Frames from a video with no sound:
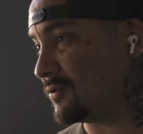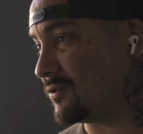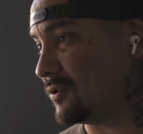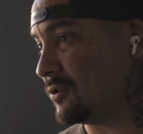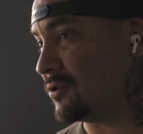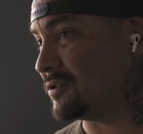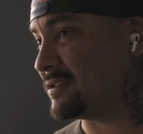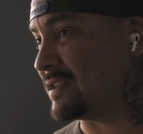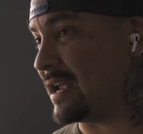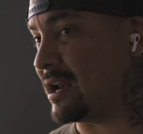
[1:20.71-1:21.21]
So
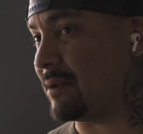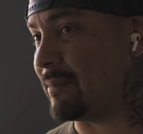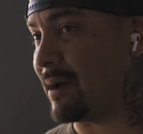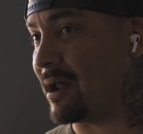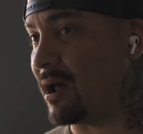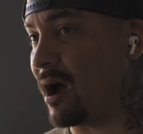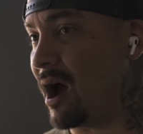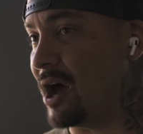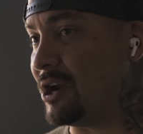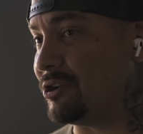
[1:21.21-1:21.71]
they're saying
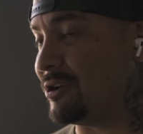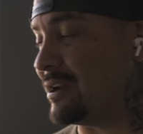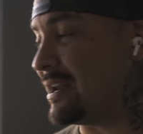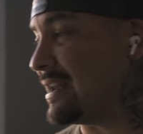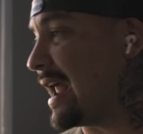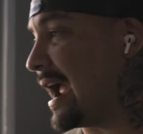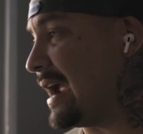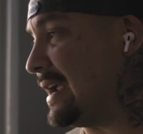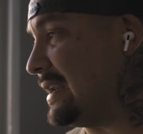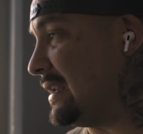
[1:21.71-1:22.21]
about
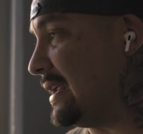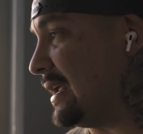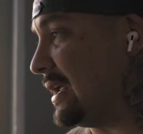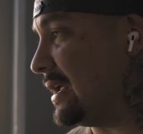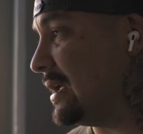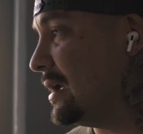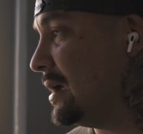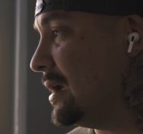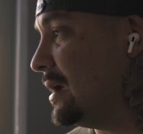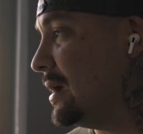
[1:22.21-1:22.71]
190